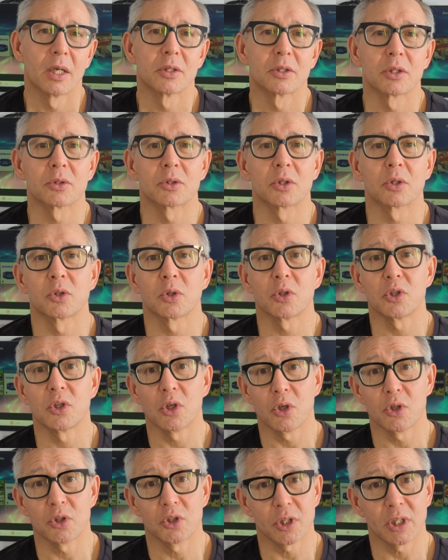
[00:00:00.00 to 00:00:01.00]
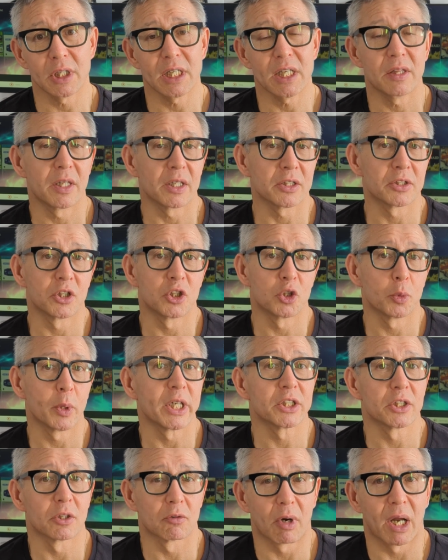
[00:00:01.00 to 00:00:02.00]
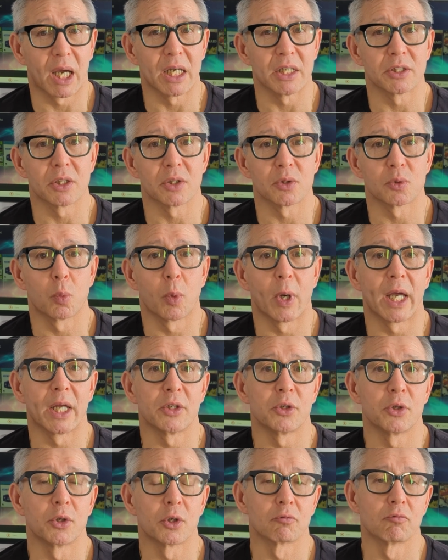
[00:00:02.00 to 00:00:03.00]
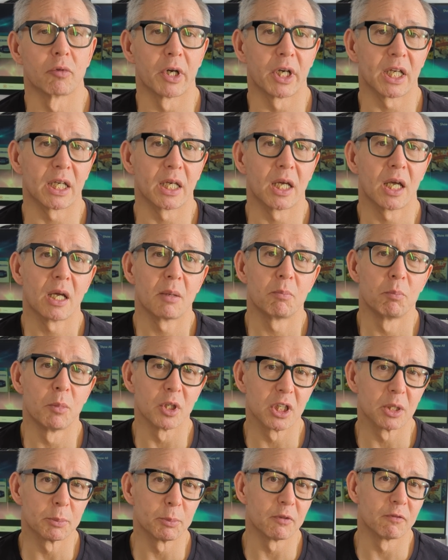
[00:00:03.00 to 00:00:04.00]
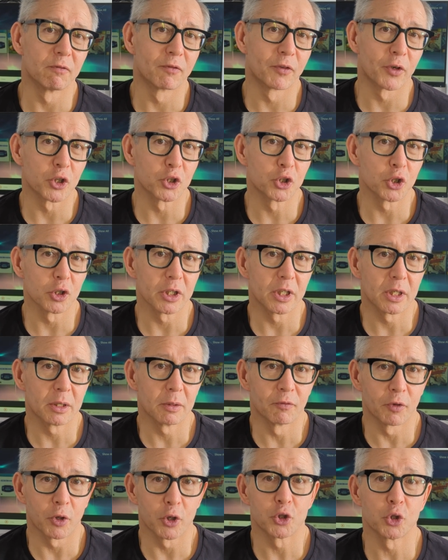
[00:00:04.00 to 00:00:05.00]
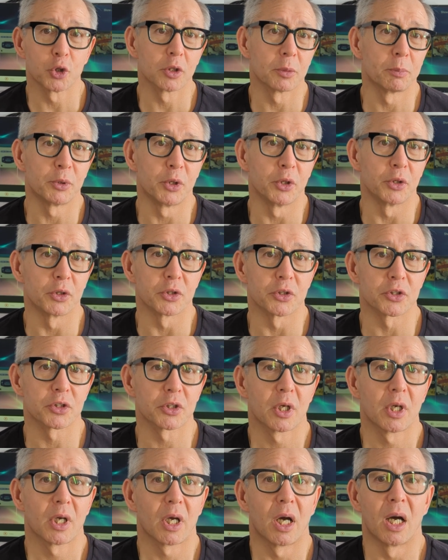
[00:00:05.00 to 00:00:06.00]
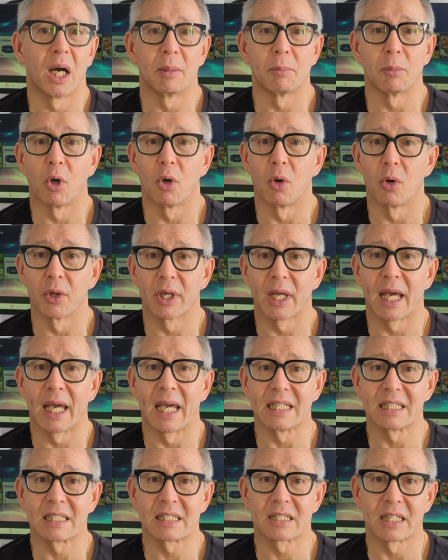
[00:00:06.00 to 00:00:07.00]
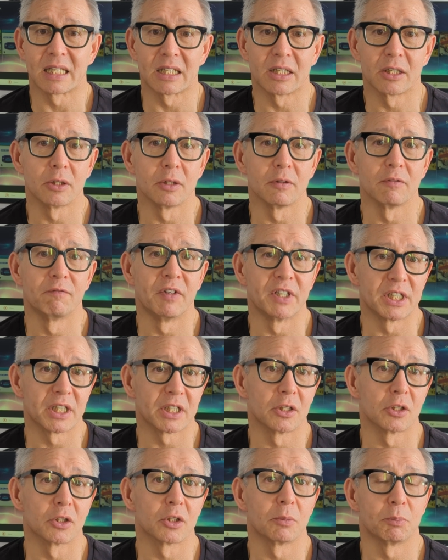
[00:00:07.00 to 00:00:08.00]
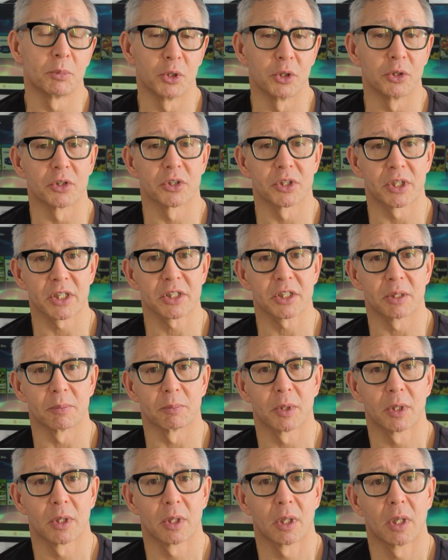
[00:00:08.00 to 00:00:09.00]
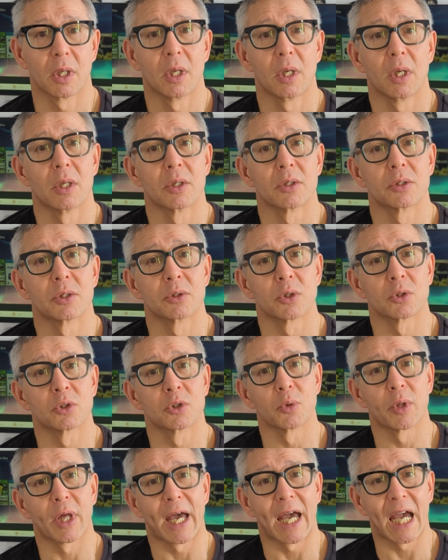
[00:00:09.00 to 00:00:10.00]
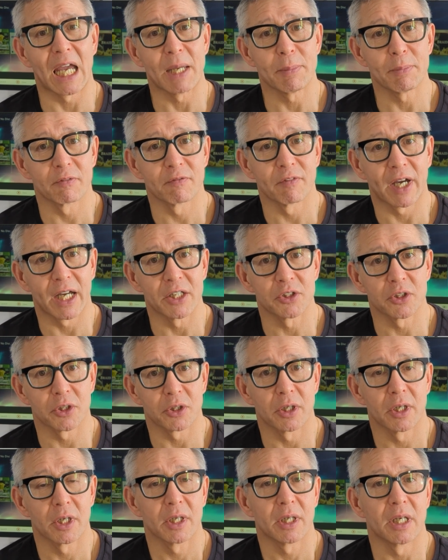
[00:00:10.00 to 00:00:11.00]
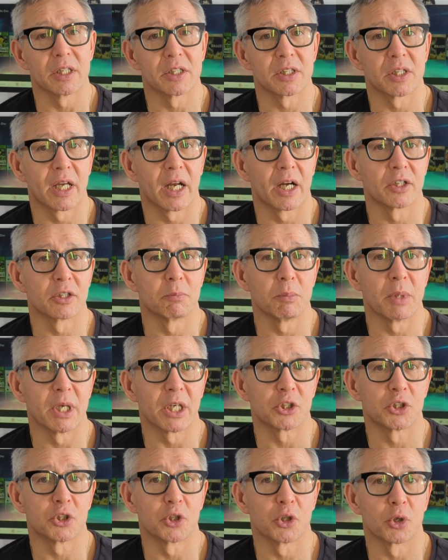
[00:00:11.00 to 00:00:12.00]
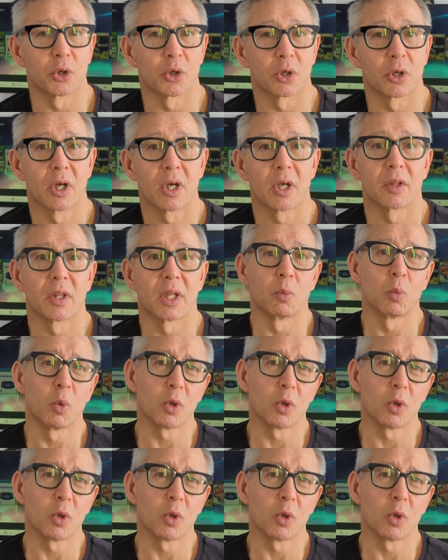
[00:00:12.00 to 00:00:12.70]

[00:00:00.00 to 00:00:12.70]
So, so, so, usually this situation arises when you're running multiple virtual virtual computers um, on a single physical computer system. So, so, so, the hypervisor is there to make sure that